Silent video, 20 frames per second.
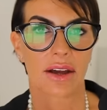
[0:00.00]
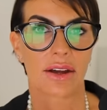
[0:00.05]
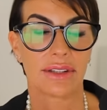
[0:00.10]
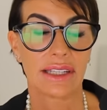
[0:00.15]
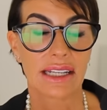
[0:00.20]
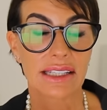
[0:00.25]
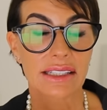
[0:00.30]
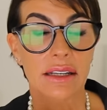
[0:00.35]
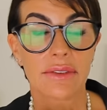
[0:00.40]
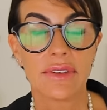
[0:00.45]

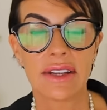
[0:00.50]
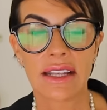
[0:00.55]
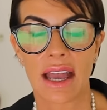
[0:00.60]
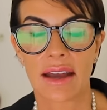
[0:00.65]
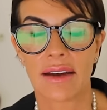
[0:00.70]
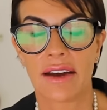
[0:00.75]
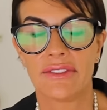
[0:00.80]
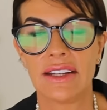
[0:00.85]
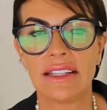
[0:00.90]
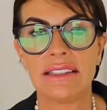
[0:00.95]
That's something I'm
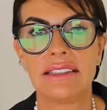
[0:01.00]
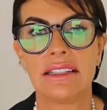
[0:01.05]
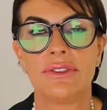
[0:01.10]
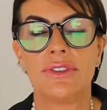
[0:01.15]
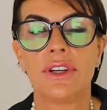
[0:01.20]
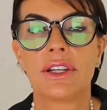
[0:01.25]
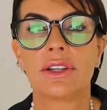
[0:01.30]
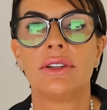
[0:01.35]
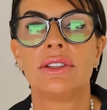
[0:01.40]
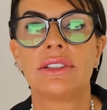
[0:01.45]
having
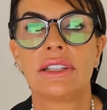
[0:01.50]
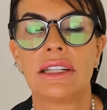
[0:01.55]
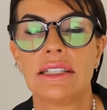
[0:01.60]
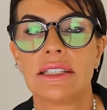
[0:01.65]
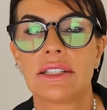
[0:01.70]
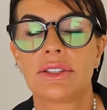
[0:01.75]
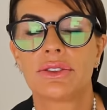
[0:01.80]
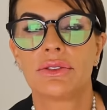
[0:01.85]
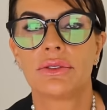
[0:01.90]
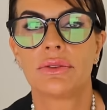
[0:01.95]

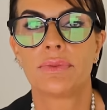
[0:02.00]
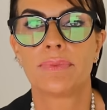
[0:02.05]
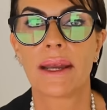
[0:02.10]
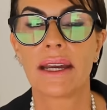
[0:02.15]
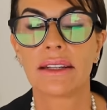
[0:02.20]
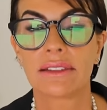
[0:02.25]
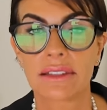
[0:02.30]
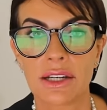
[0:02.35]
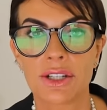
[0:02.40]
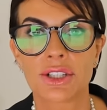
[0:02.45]
difficulties to pay
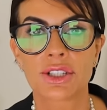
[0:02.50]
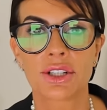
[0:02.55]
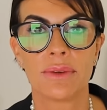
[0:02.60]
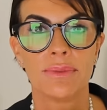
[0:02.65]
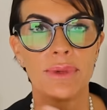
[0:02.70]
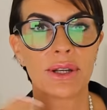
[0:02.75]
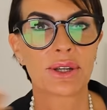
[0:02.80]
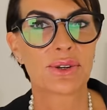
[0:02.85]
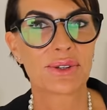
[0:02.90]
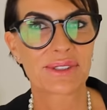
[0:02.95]

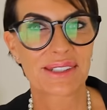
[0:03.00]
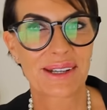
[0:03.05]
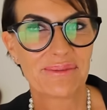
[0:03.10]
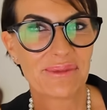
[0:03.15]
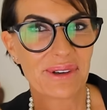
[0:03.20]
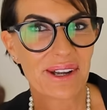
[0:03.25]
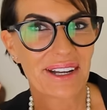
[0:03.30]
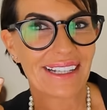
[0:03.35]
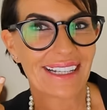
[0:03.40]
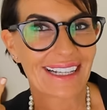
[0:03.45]
attention because I'm
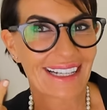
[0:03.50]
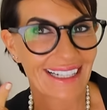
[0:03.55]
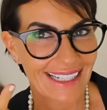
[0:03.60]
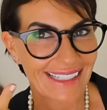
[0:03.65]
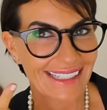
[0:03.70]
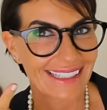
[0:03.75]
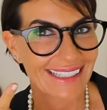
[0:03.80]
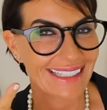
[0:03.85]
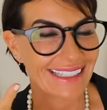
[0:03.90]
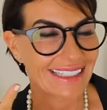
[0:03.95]
wearing
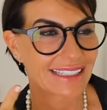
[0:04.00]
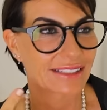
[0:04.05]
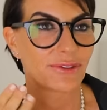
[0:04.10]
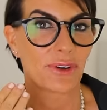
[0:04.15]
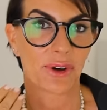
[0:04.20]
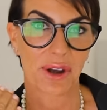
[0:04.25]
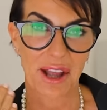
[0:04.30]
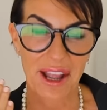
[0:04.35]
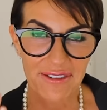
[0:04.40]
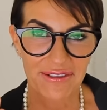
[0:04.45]
glasses
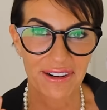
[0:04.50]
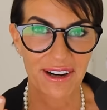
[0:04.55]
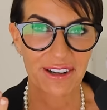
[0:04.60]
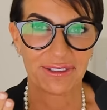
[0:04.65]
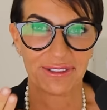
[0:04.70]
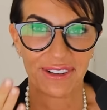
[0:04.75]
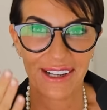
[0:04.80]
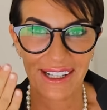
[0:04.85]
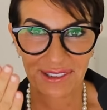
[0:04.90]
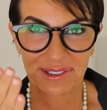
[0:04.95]
for
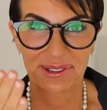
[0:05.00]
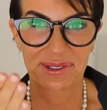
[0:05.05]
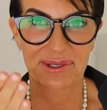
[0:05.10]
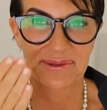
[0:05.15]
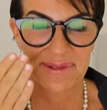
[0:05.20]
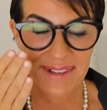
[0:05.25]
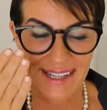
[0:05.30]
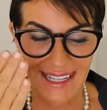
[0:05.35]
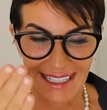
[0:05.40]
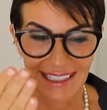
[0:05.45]
everything to
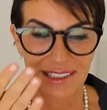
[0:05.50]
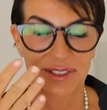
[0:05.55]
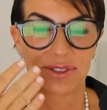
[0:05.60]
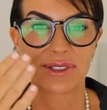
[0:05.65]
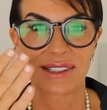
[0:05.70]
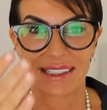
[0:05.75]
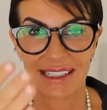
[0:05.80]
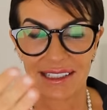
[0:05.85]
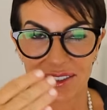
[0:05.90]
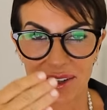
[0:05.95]
read
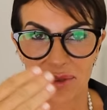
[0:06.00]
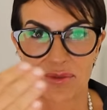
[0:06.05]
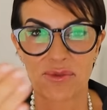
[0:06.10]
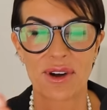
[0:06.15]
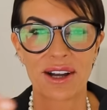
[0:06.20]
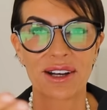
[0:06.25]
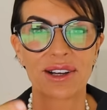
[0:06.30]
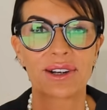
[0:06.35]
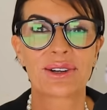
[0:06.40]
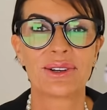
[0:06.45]
or see
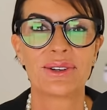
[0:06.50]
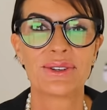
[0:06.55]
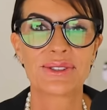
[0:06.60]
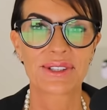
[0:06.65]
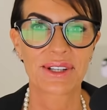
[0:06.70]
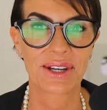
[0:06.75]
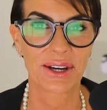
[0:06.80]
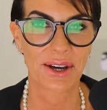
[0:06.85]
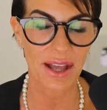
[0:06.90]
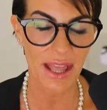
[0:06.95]
someone
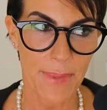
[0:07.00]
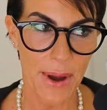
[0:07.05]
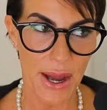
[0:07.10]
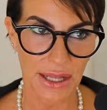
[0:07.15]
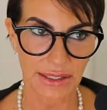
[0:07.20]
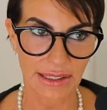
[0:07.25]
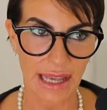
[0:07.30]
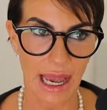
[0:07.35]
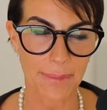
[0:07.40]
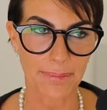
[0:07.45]
closer.
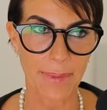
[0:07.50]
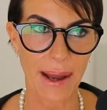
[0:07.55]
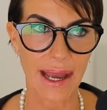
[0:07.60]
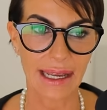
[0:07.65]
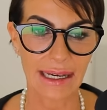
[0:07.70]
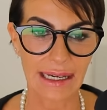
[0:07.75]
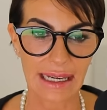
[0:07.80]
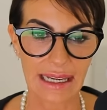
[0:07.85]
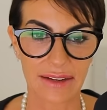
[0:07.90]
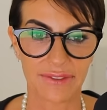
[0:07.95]
But
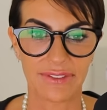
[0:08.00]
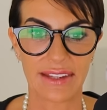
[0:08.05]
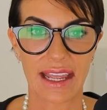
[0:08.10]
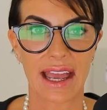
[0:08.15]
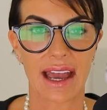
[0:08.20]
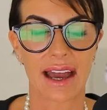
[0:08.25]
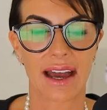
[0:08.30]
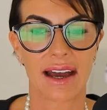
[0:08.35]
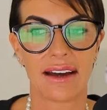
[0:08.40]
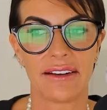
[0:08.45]
apparently if they
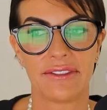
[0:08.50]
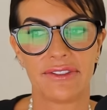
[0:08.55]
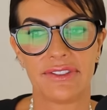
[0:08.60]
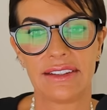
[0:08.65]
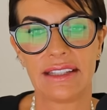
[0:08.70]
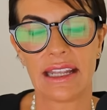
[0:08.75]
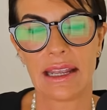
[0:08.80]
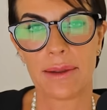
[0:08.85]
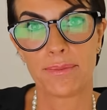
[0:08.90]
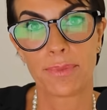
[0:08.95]
have
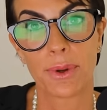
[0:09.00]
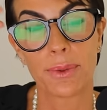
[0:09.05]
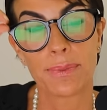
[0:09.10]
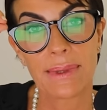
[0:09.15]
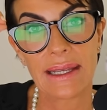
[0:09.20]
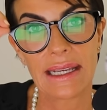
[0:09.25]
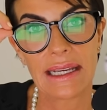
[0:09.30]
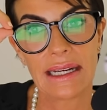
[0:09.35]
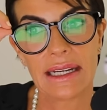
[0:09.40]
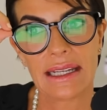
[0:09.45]
their
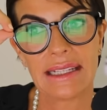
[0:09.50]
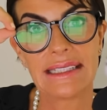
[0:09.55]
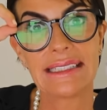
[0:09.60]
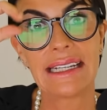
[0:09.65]
pupil